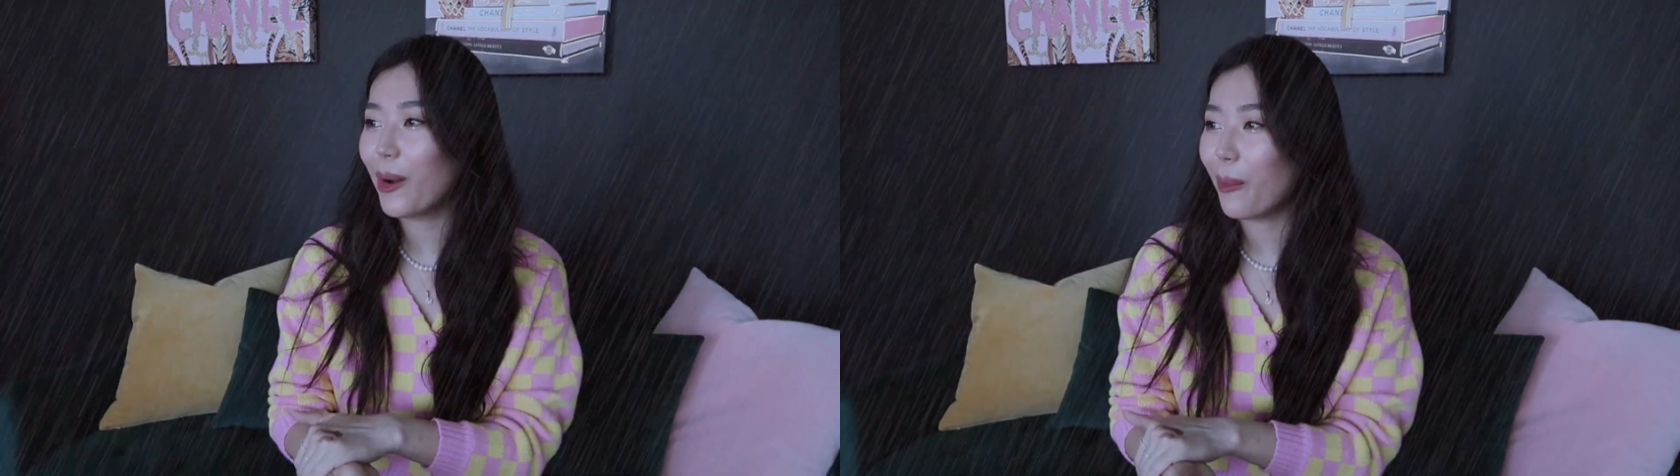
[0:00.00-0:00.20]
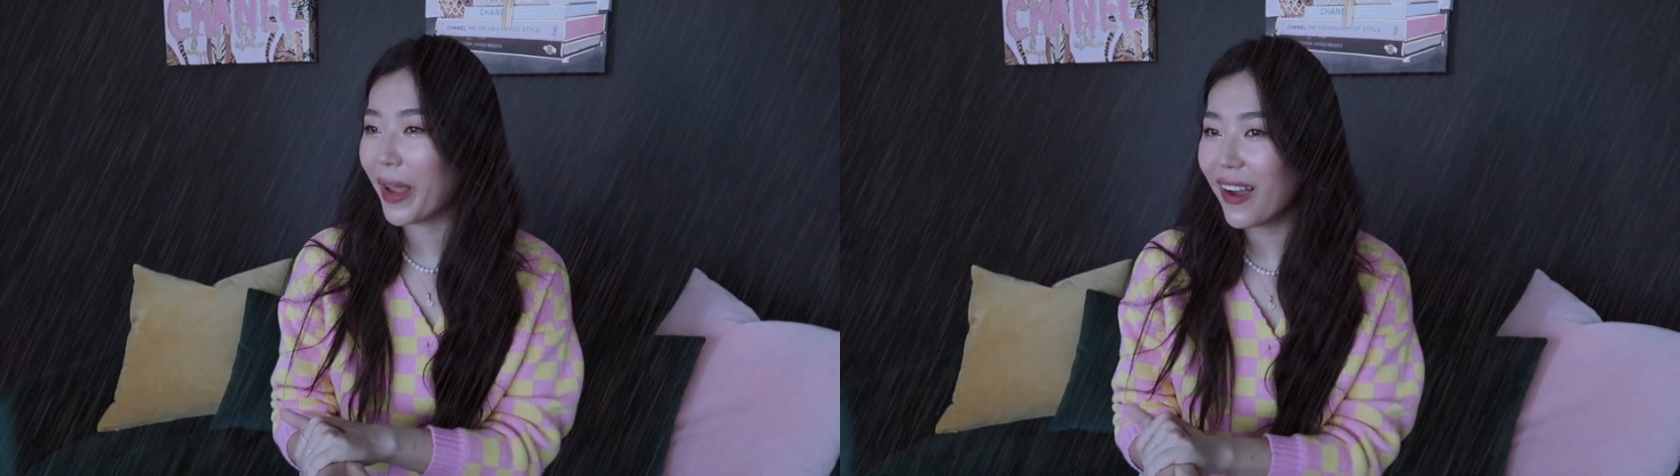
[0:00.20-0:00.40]

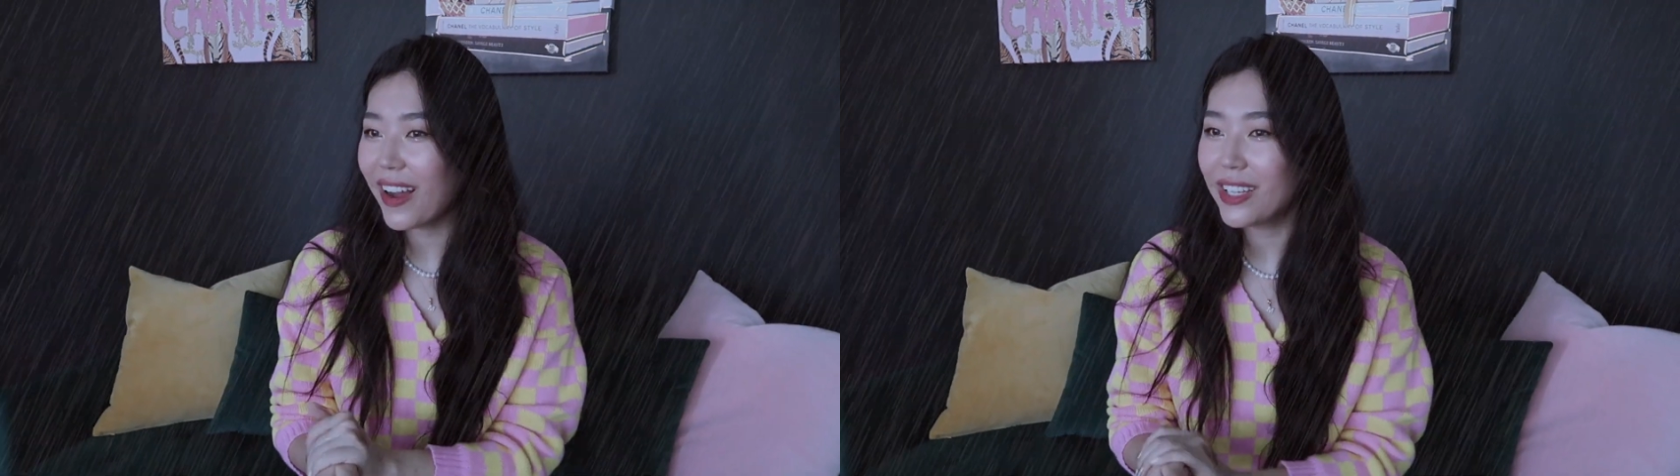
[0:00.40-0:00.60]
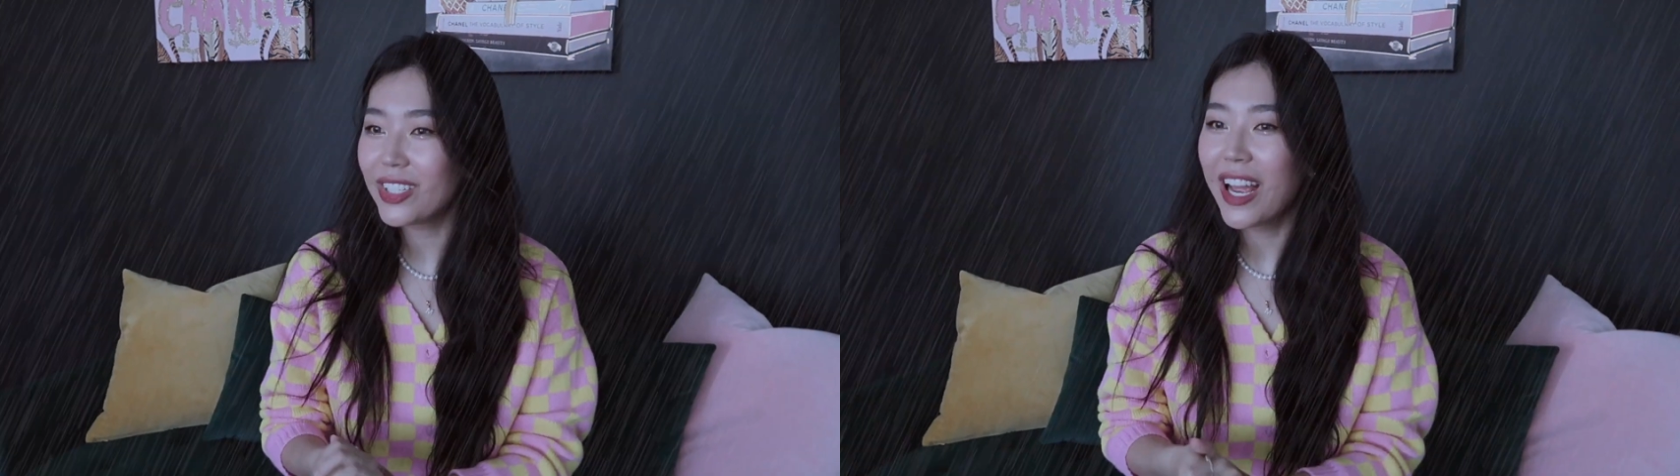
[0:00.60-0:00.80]
oh my
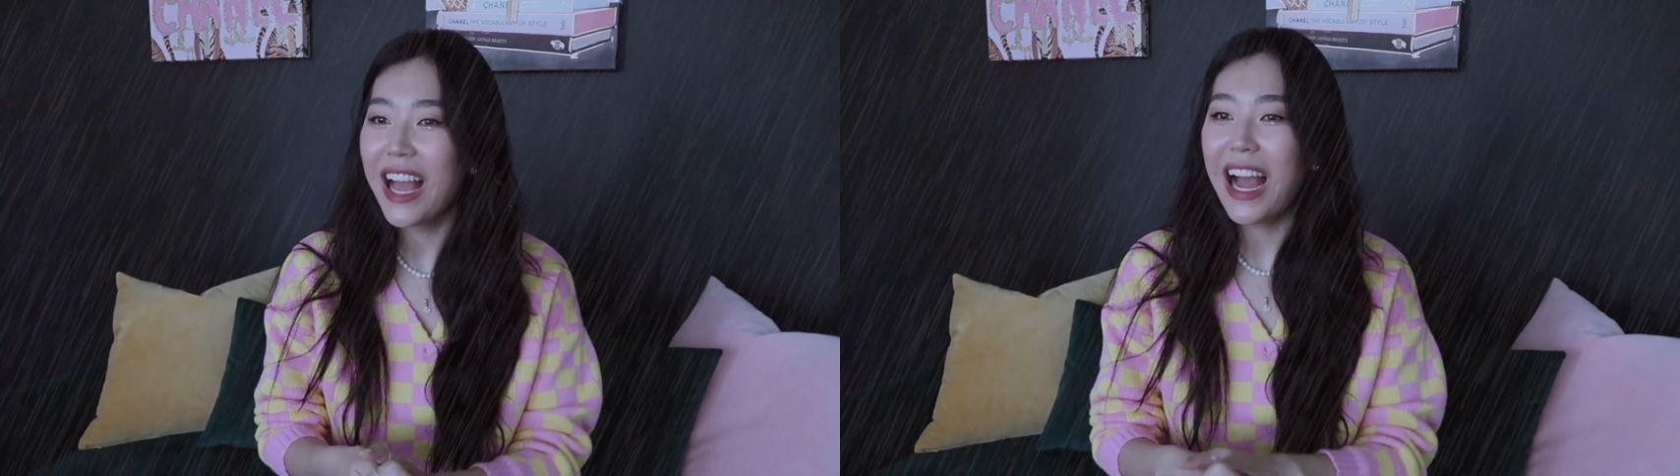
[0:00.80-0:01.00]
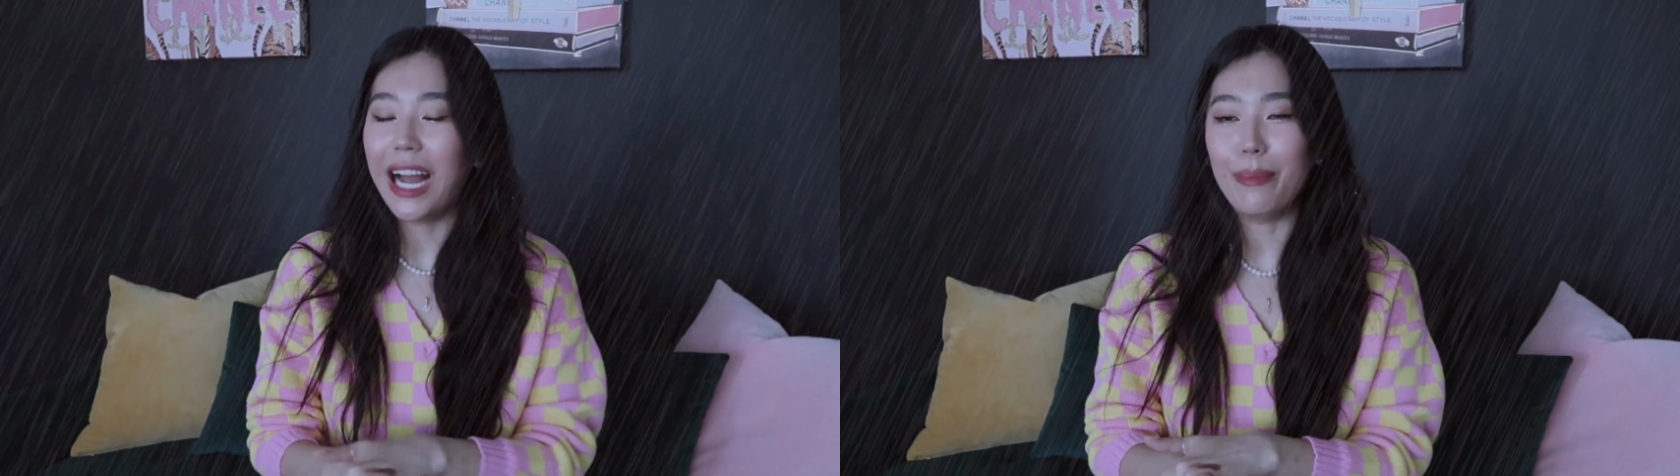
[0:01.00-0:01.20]
gosh,
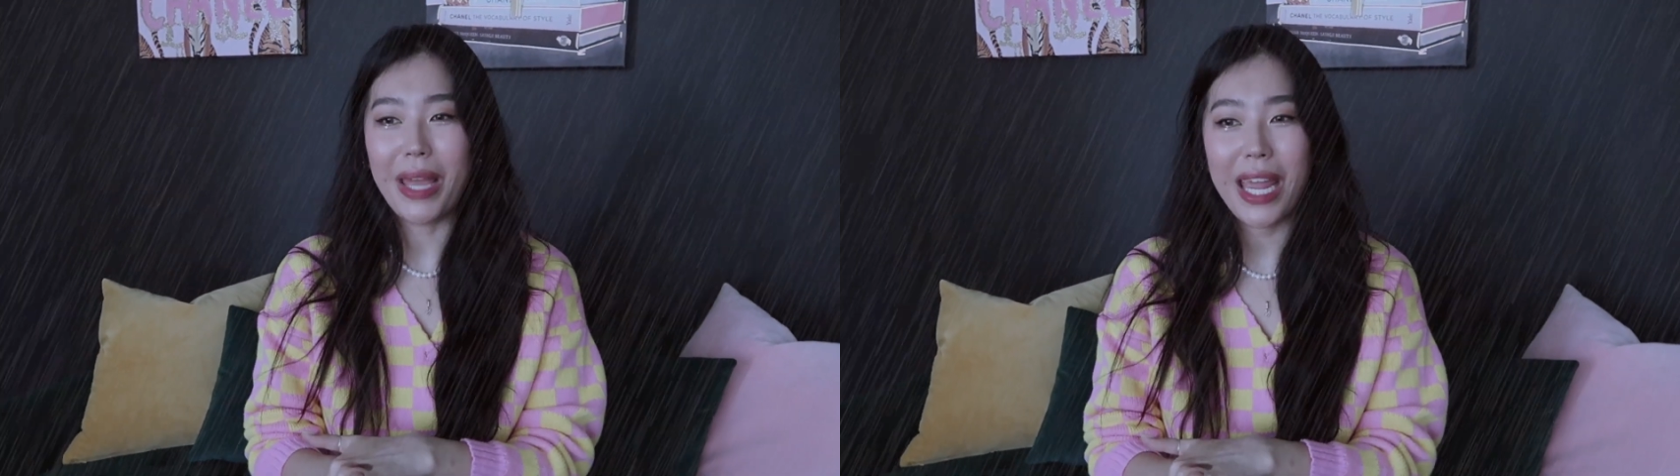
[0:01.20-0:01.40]
I'm